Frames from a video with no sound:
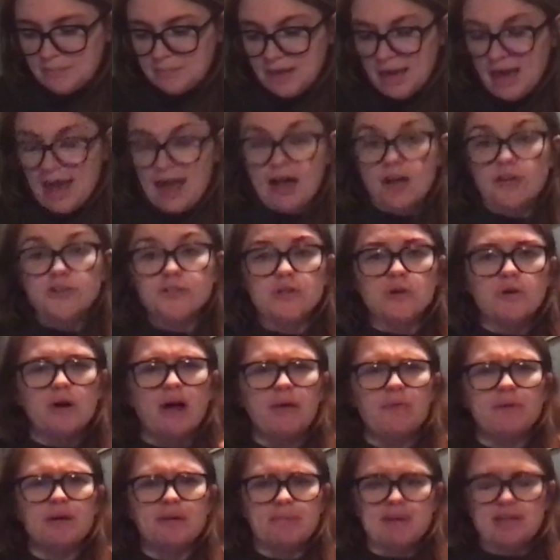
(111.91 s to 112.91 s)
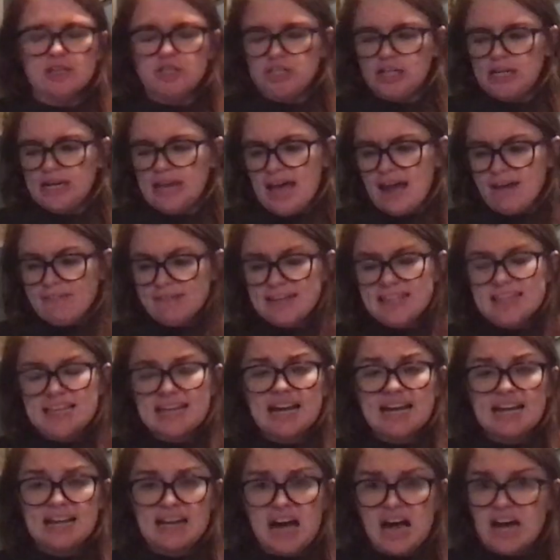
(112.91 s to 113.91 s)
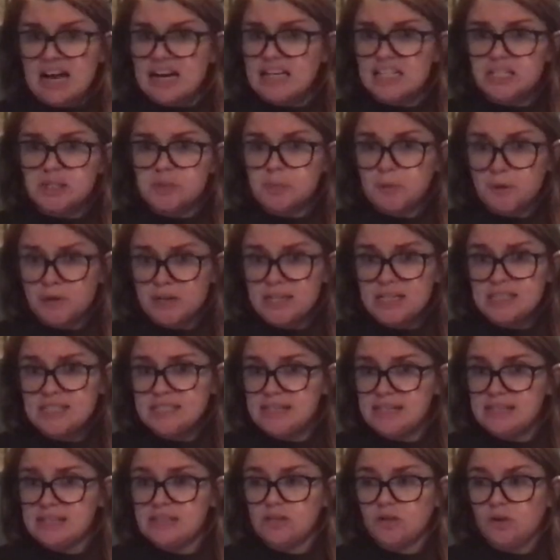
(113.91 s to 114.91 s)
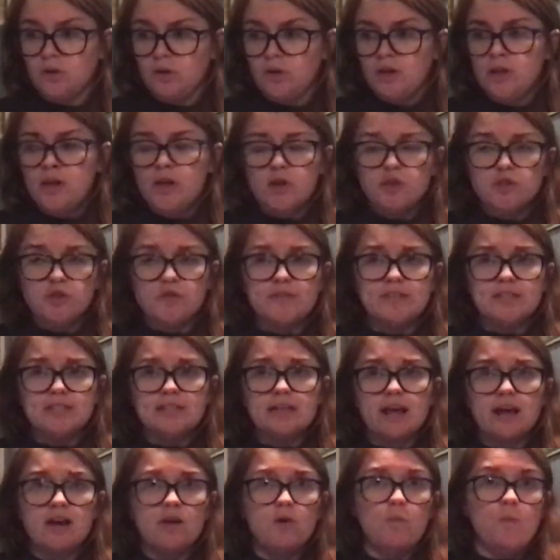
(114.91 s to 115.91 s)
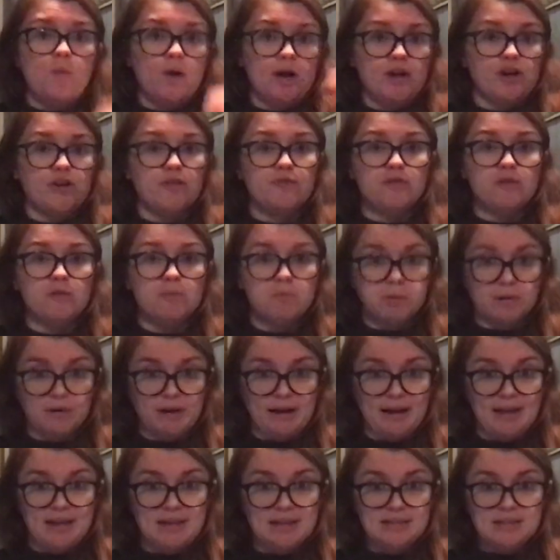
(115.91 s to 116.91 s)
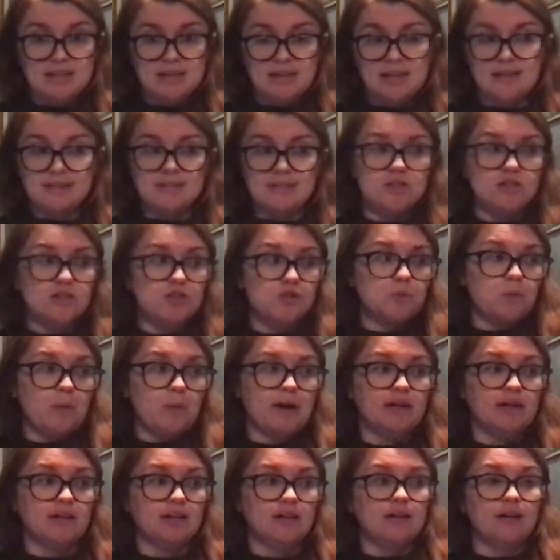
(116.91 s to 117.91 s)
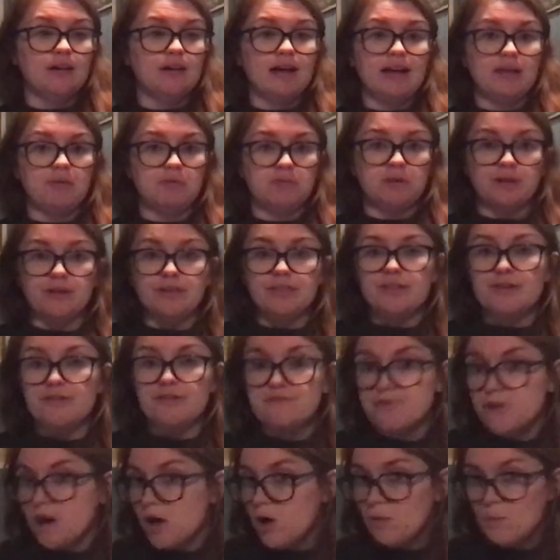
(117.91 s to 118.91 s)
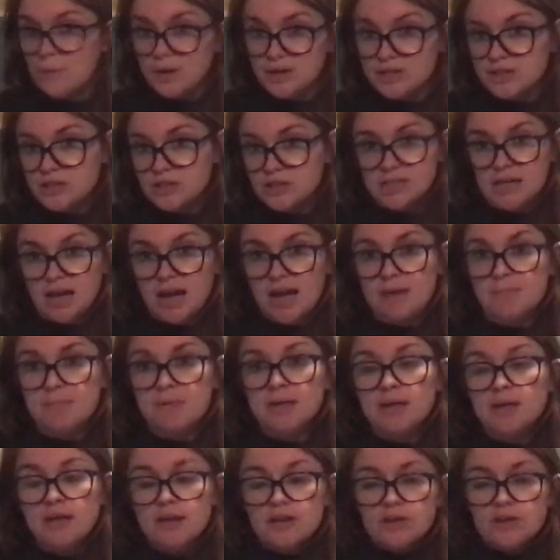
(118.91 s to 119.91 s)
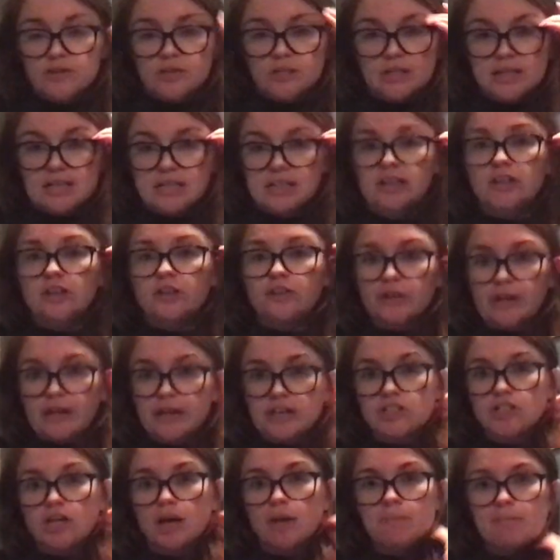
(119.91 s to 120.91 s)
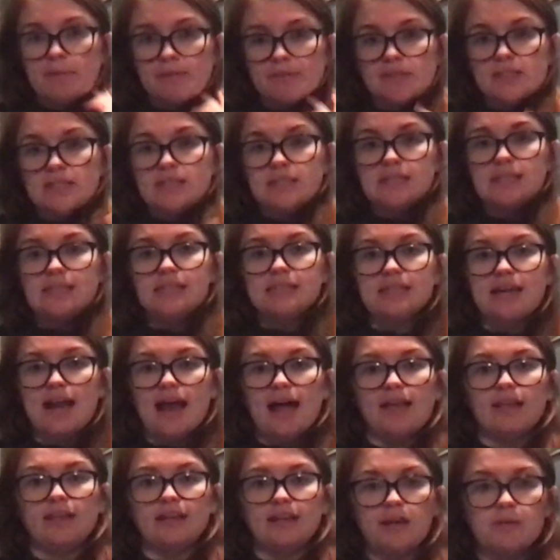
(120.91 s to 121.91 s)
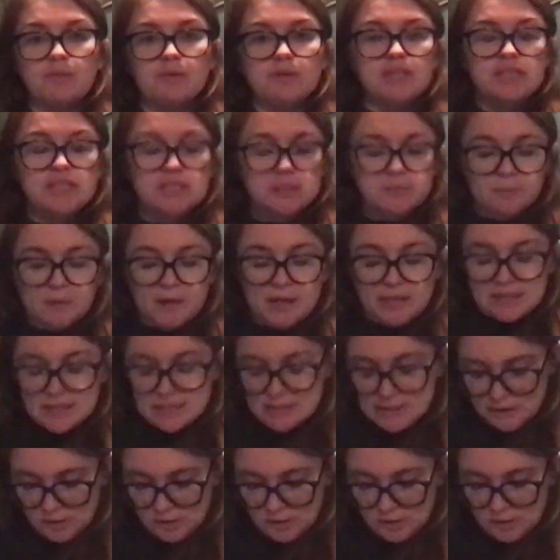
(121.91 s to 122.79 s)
Also, I want to mention everything I got is pretty seasonal. So if it's not a wonderful brand, it's a sweater and we're in the fall winter time. So they did a great job about the seasonality with these Break the Seal